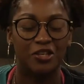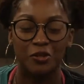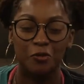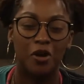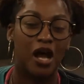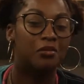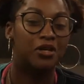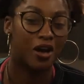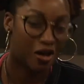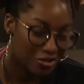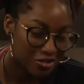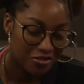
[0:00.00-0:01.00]
You probably
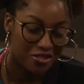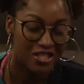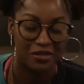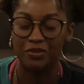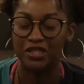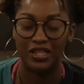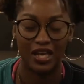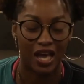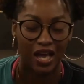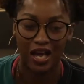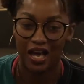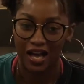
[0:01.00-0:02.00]
also see me
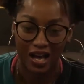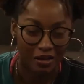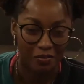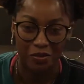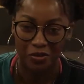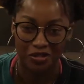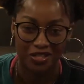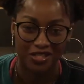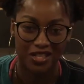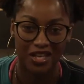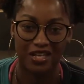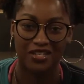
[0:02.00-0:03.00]
up on the
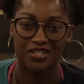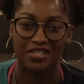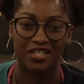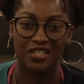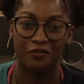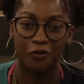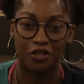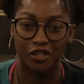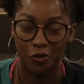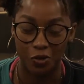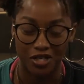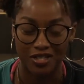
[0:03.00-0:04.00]
stage singing for the
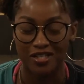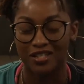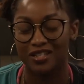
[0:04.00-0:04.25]
Lord